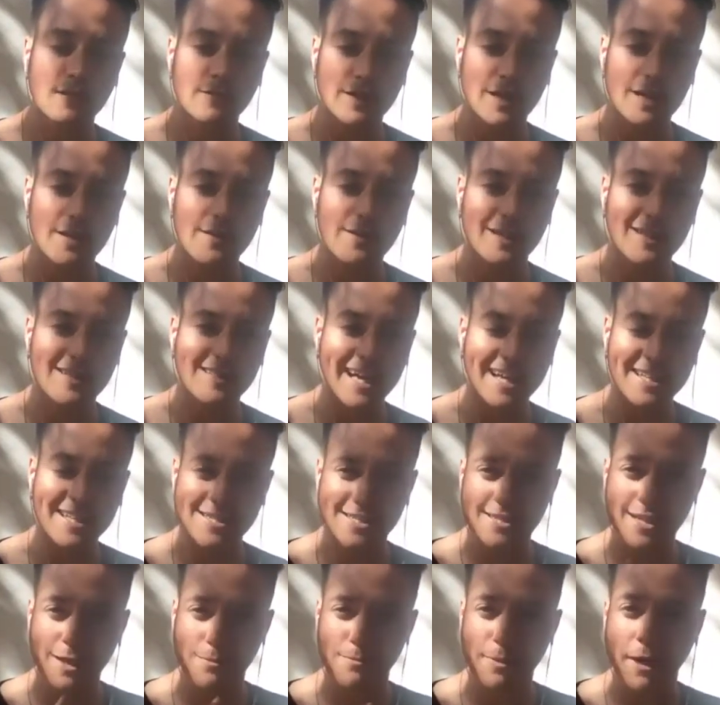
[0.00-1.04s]
And I think that's
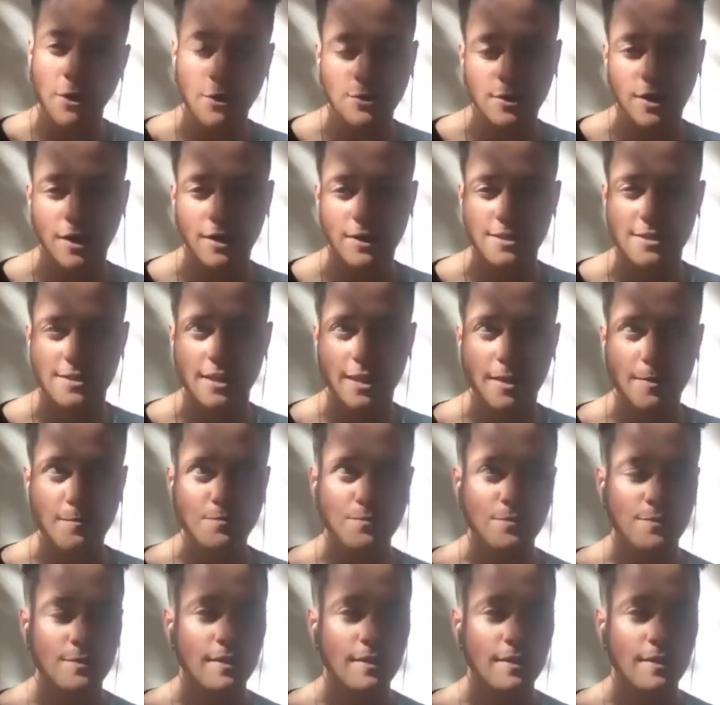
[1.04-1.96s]
a paradox that